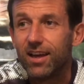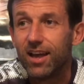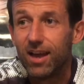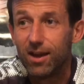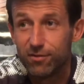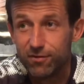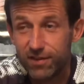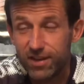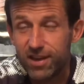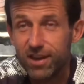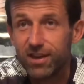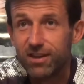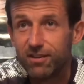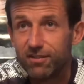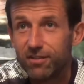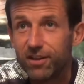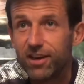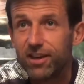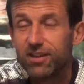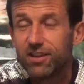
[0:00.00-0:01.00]
Yeah, very,
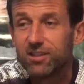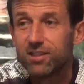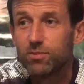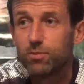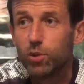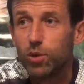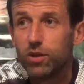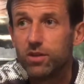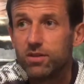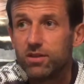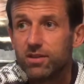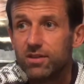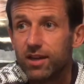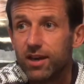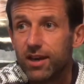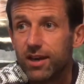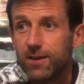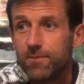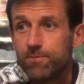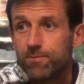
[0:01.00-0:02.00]
very disappointed,
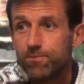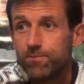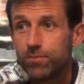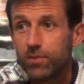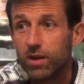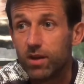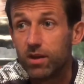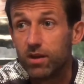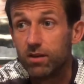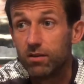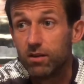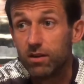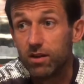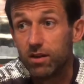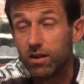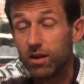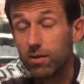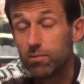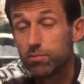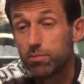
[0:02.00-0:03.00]
and
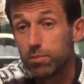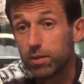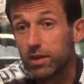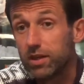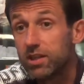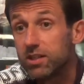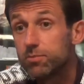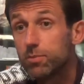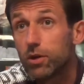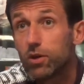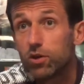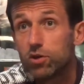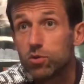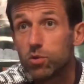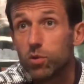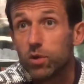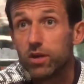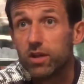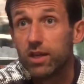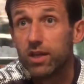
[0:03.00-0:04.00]
I'm pleased because we
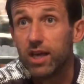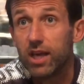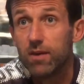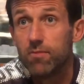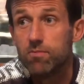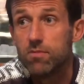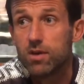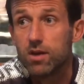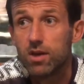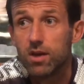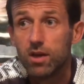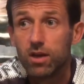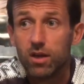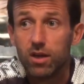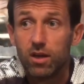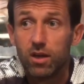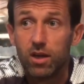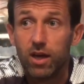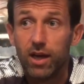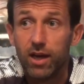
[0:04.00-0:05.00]
won the game,
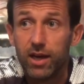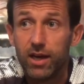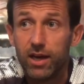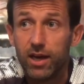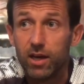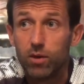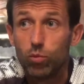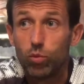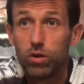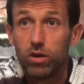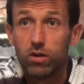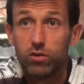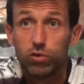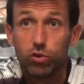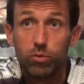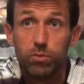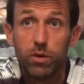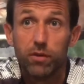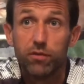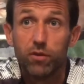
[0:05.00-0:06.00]
and one or
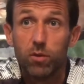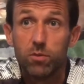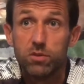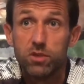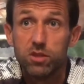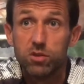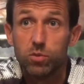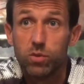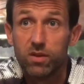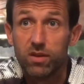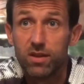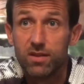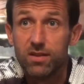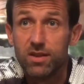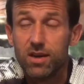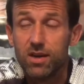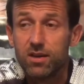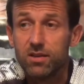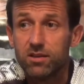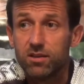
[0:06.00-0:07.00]
two performances within
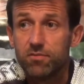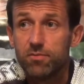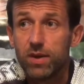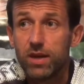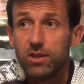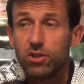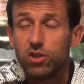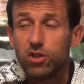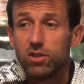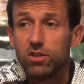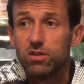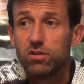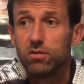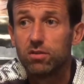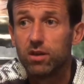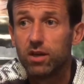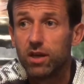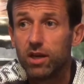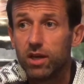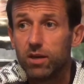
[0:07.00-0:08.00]
that, as I've mentioned
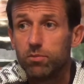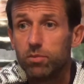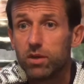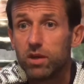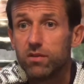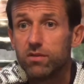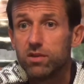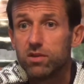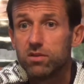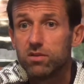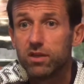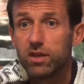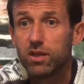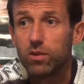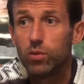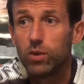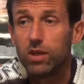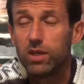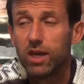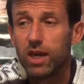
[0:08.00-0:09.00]
previously at the
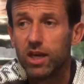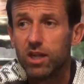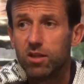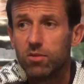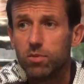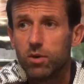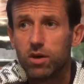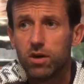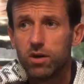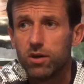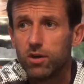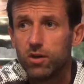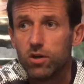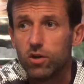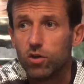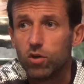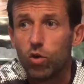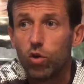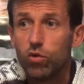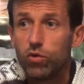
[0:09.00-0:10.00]
weekend, but
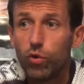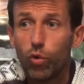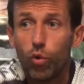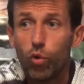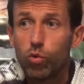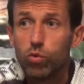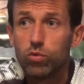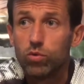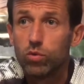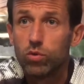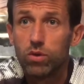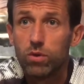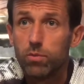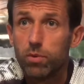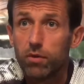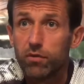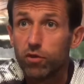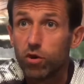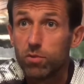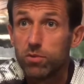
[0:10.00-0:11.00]
on the whole, no, the
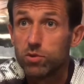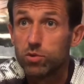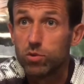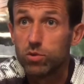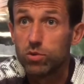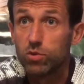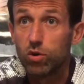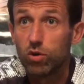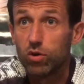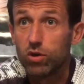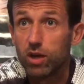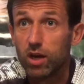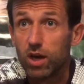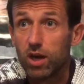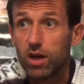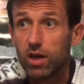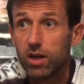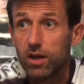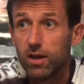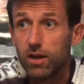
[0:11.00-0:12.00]
performance was not great.
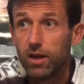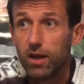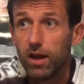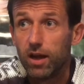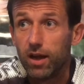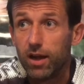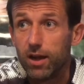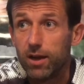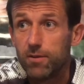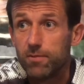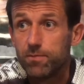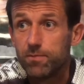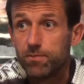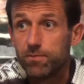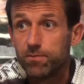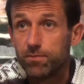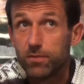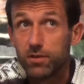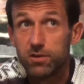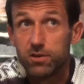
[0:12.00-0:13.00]

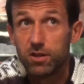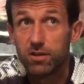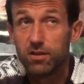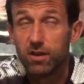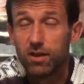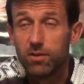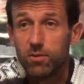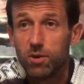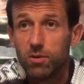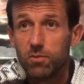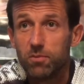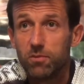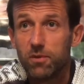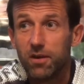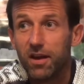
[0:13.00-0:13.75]
Shut your time up.